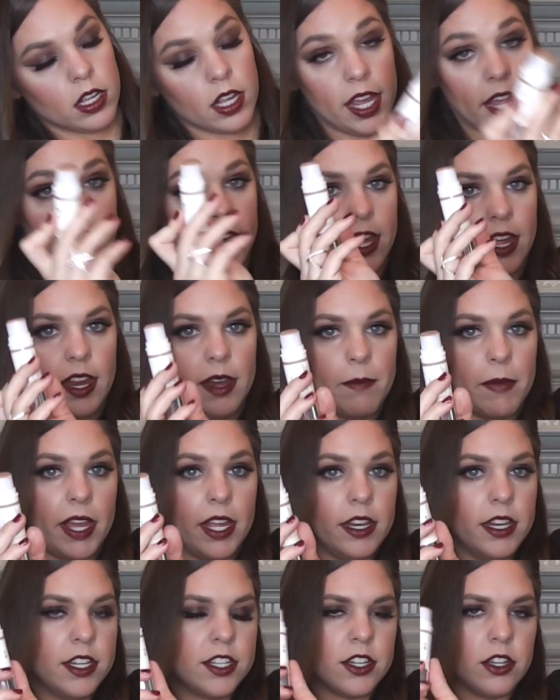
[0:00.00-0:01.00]
And my
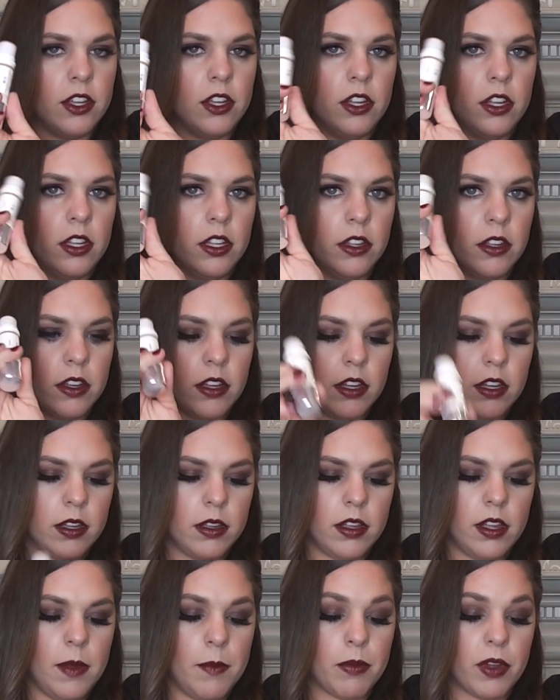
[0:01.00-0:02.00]
initial
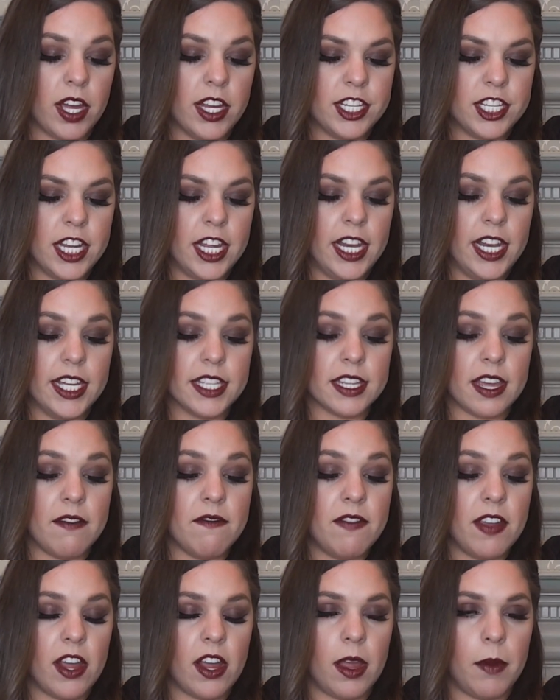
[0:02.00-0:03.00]
impression is
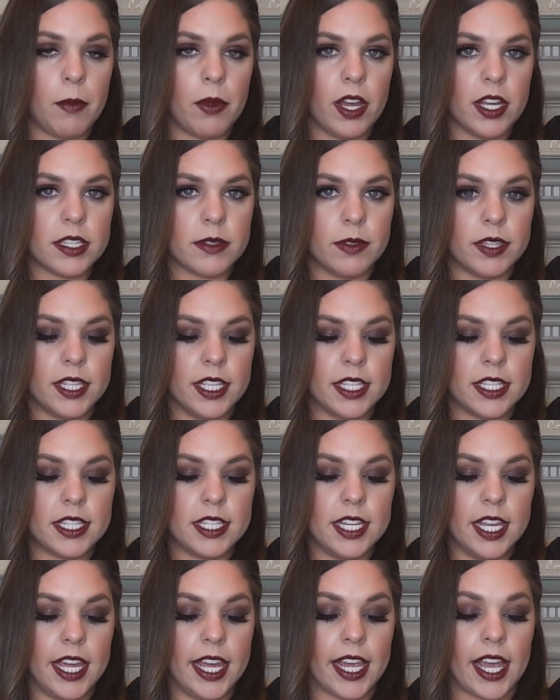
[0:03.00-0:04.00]
I'm very impressed with this
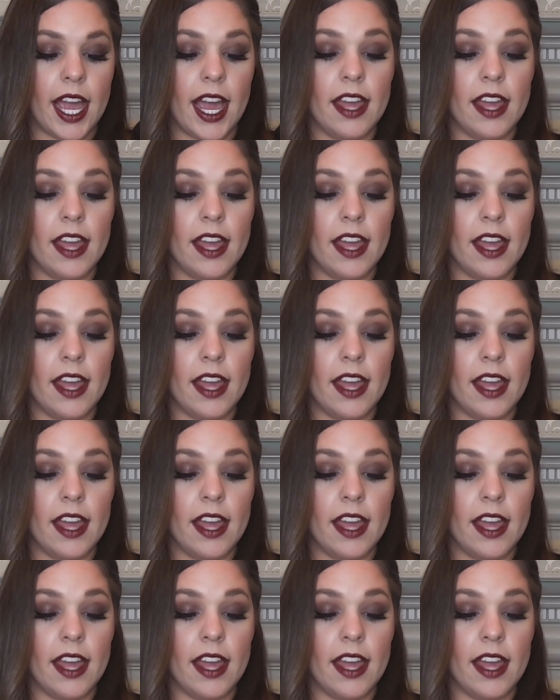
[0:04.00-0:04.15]
stick.